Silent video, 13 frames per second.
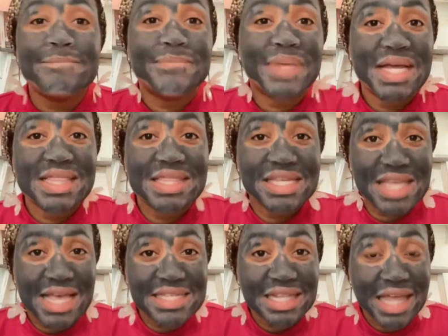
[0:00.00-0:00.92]
But this
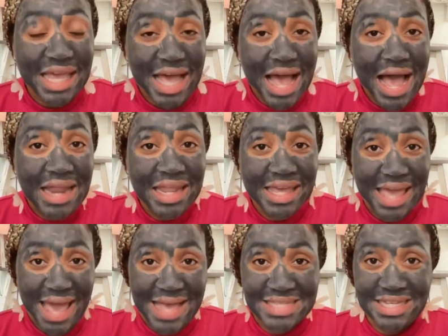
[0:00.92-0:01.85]
has glycolic
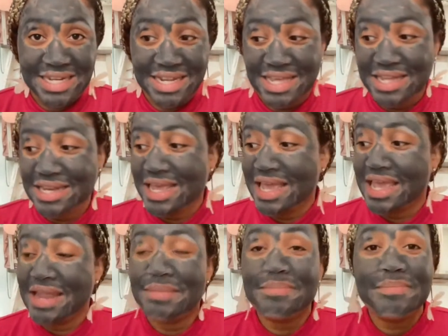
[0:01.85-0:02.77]
acid in it.
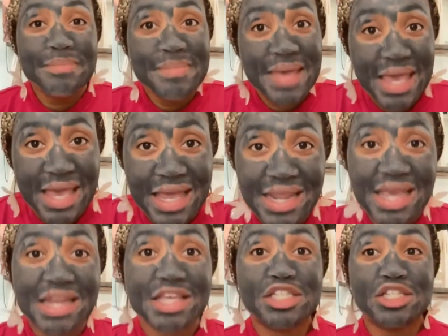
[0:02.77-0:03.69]
And man,
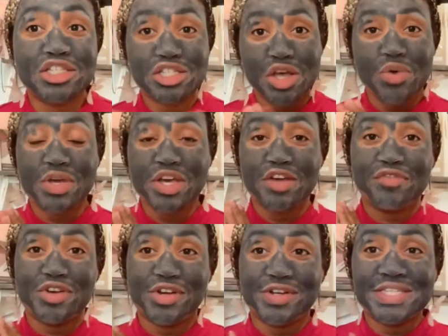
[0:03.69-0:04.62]
it is so good
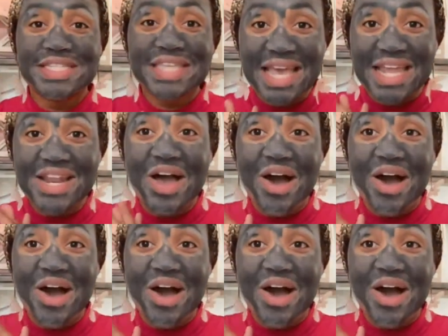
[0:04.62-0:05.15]
for your skin